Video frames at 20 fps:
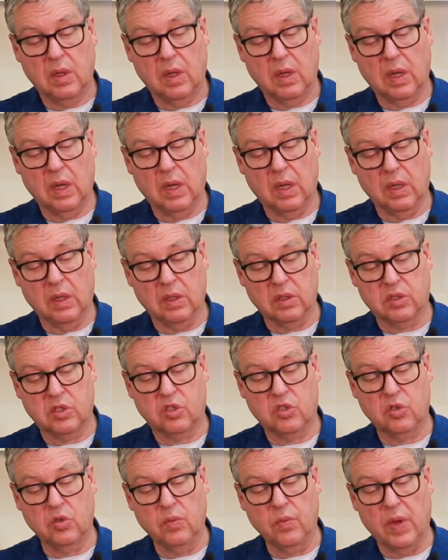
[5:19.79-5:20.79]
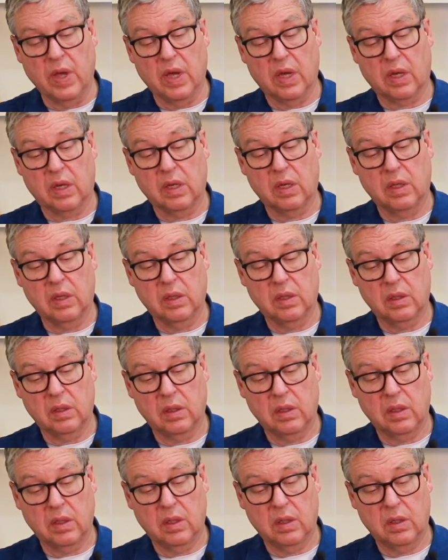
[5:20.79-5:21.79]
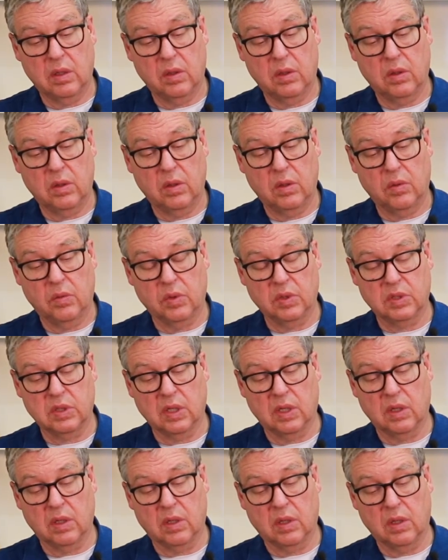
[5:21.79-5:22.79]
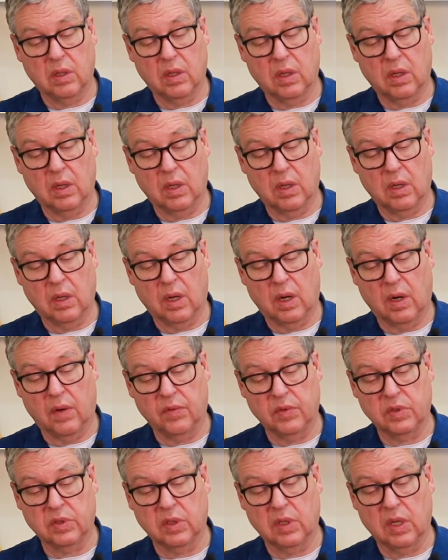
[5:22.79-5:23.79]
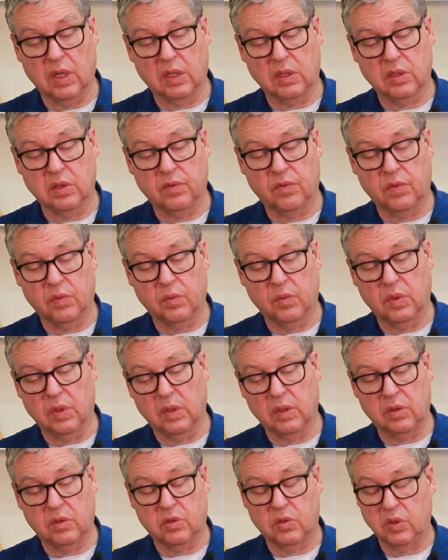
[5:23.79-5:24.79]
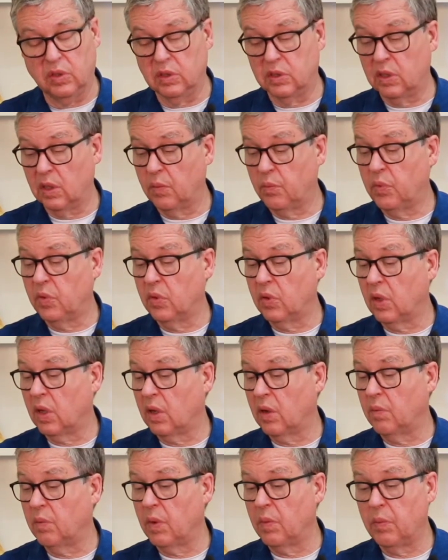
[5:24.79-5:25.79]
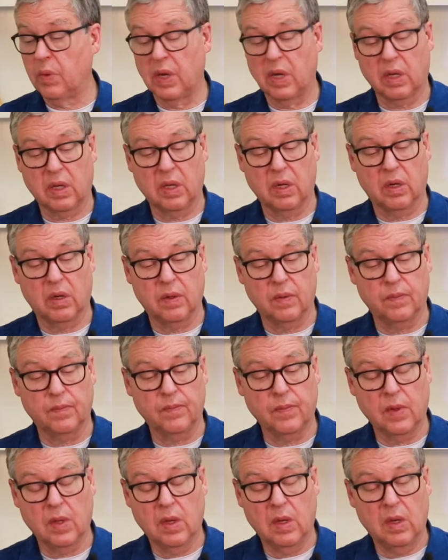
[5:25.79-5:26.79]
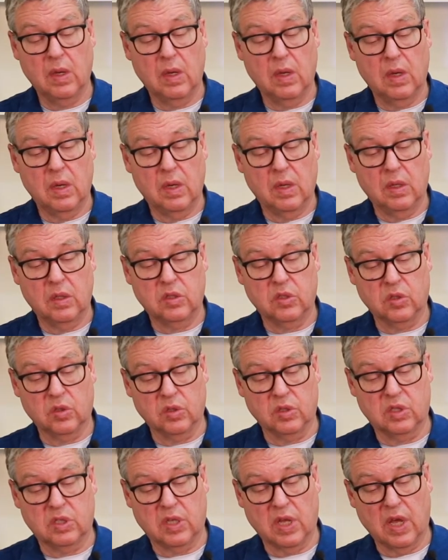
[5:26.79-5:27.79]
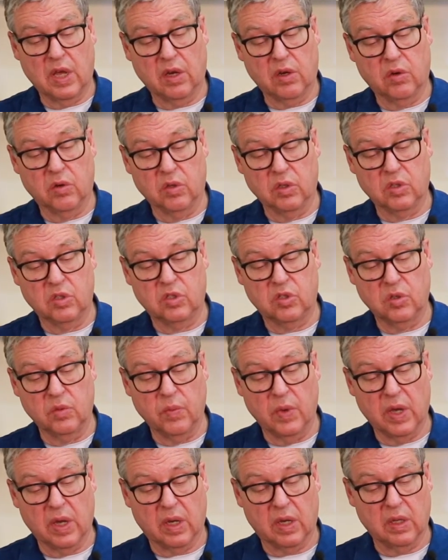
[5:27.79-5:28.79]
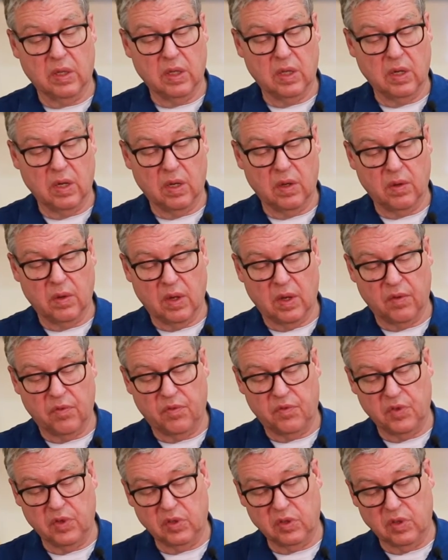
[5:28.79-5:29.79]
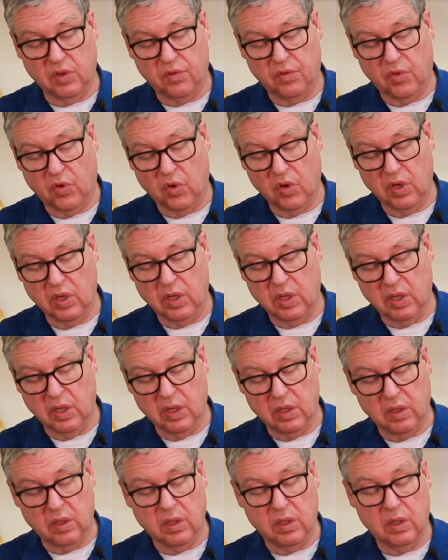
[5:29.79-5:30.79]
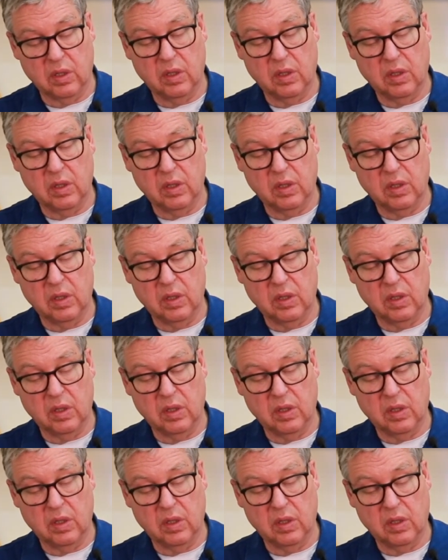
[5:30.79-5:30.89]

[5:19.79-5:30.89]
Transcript: and it's sumac, which I harvested actually from trees I pulled out of my backyard. So it's staghorn sumac, and then I filled the void in